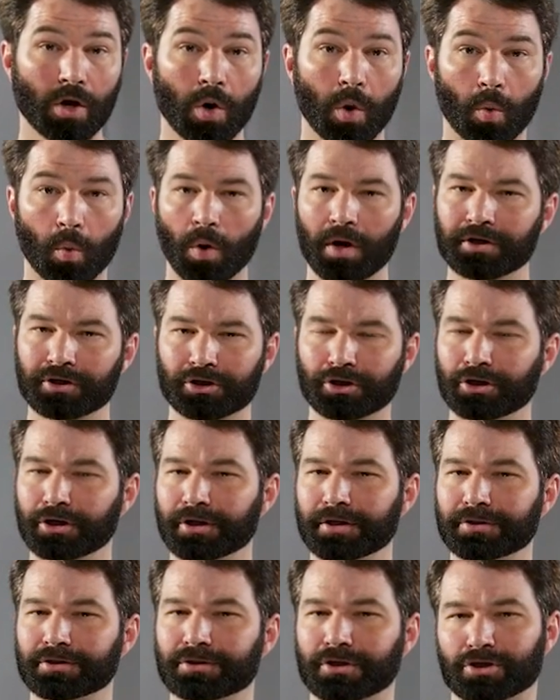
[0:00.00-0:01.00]
What
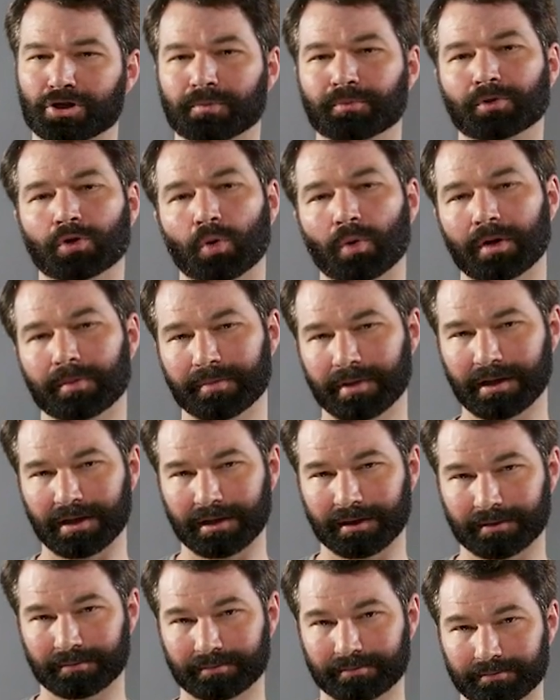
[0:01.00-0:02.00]
could such a ploy
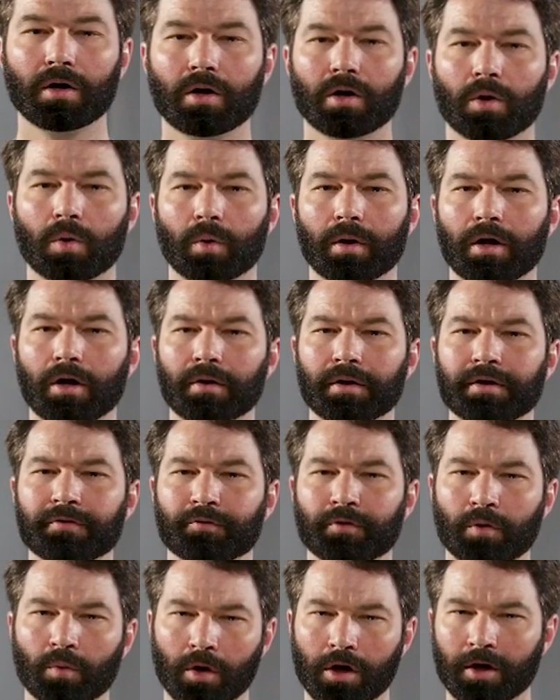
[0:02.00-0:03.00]
be? Well,
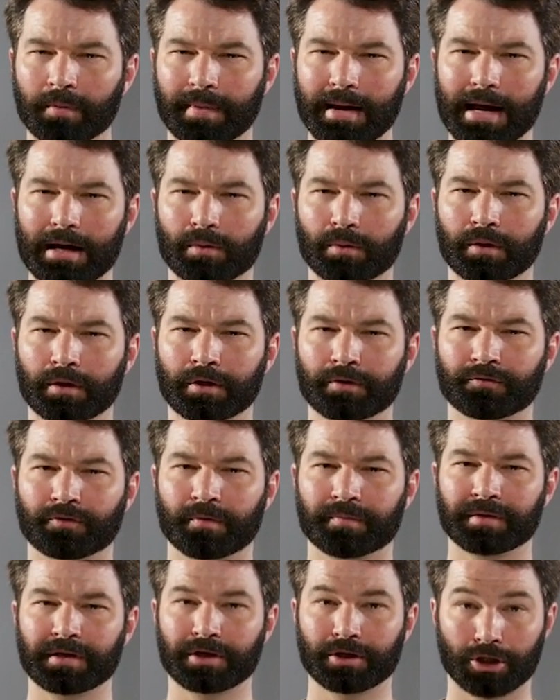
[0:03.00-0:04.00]
if we work backward
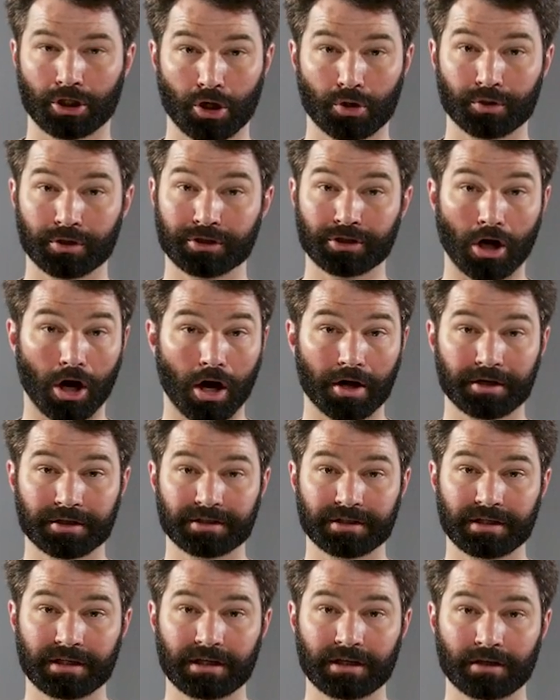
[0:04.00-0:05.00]
from the noted
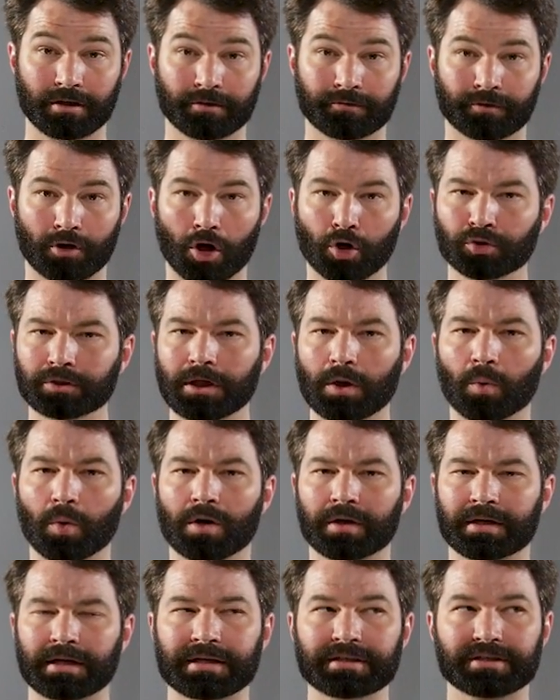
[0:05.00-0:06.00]
oddity of only
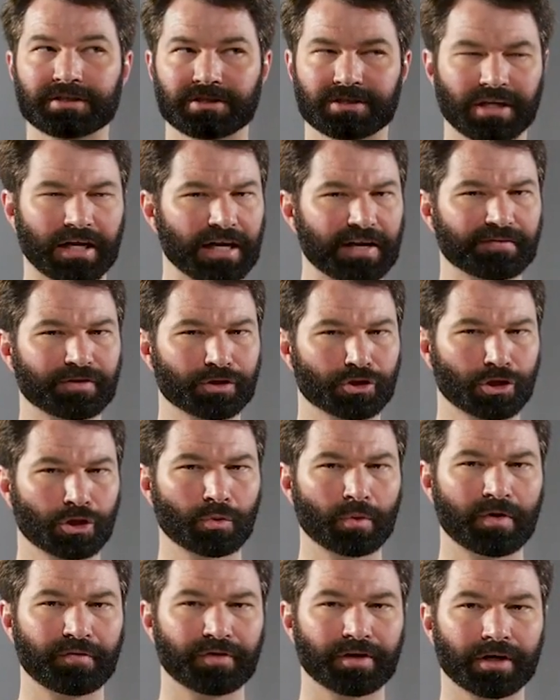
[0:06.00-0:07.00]
working to save the
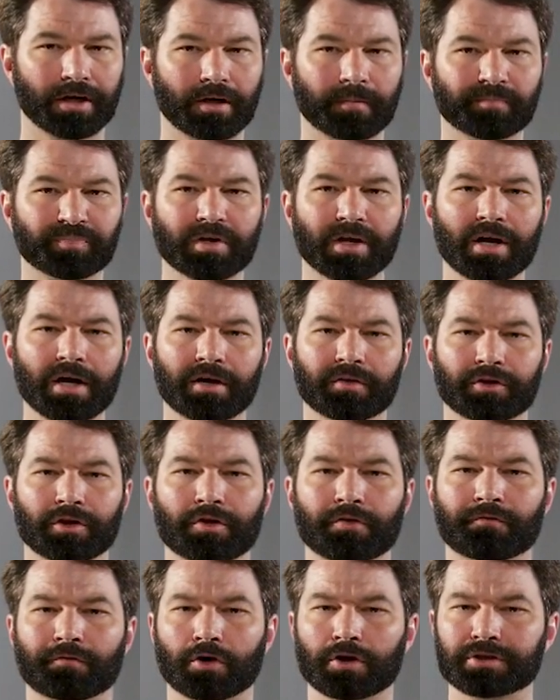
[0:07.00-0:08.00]
two of them, then
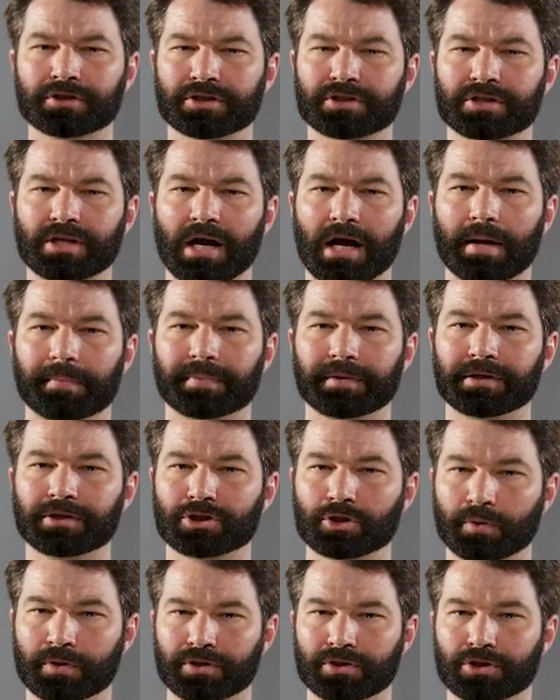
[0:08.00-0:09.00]
the first stop is
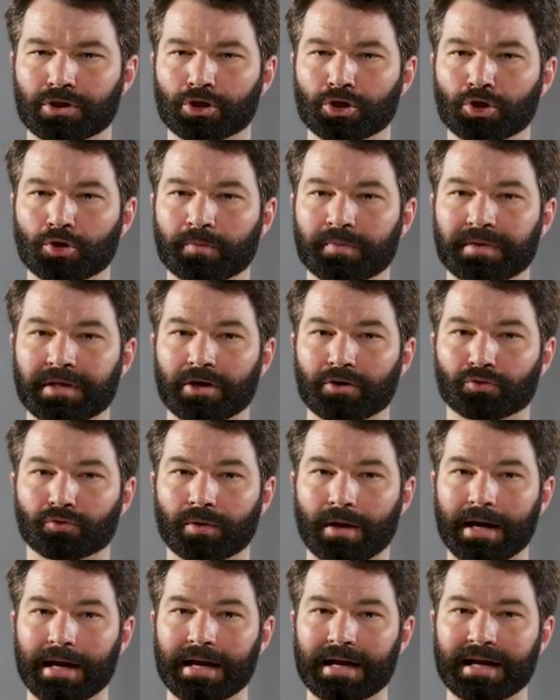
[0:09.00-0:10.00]
to assume that
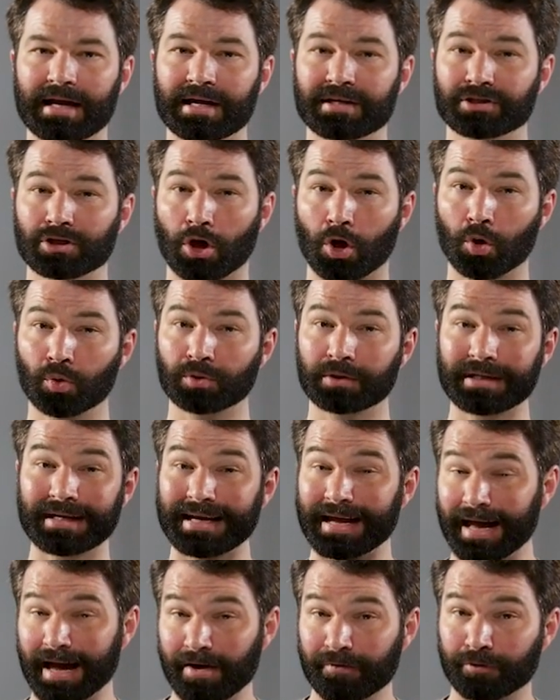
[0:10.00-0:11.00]
Rey has
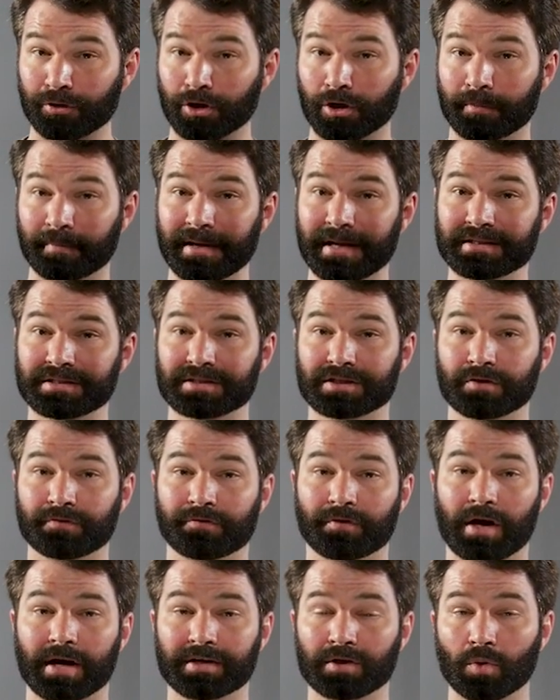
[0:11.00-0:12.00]
only ever meant to
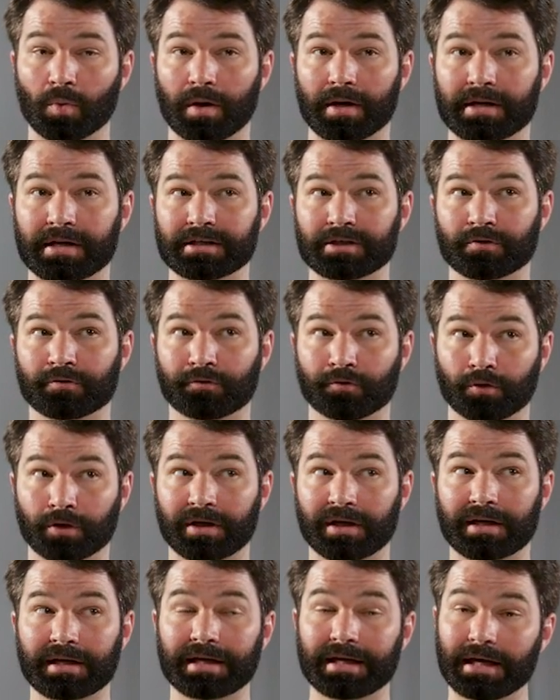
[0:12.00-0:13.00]
find a way to
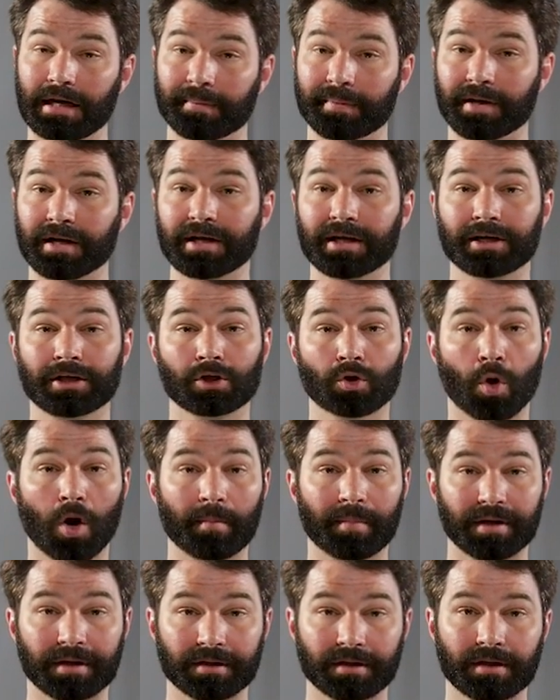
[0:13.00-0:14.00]
free Emma and
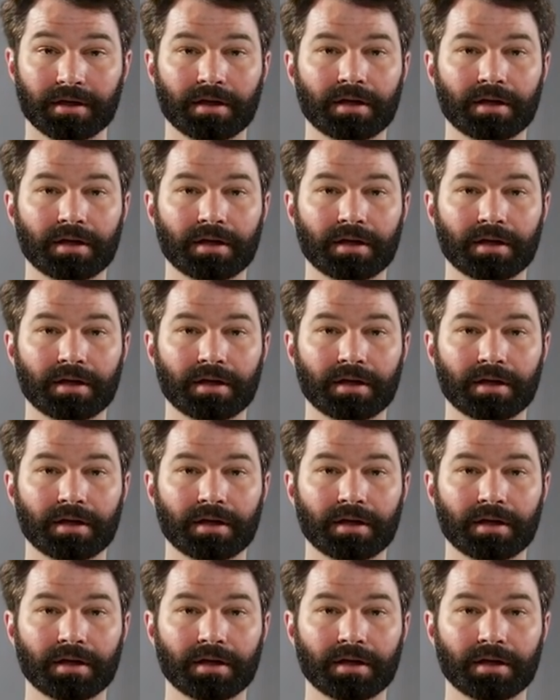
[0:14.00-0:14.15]
Norman.